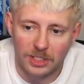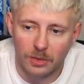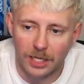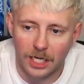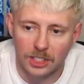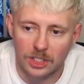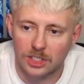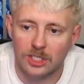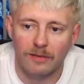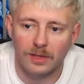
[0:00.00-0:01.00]
So I kind of just
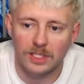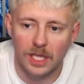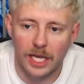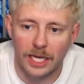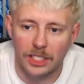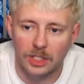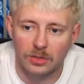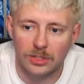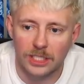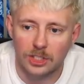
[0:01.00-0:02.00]
stuff his leg and
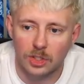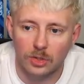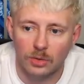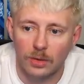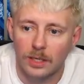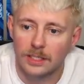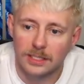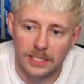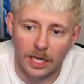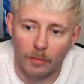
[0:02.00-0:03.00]
use it to
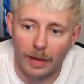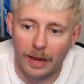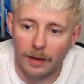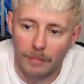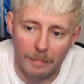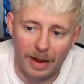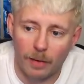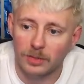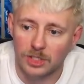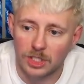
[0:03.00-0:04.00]
settle my
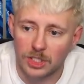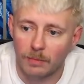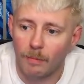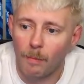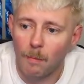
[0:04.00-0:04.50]
mount position.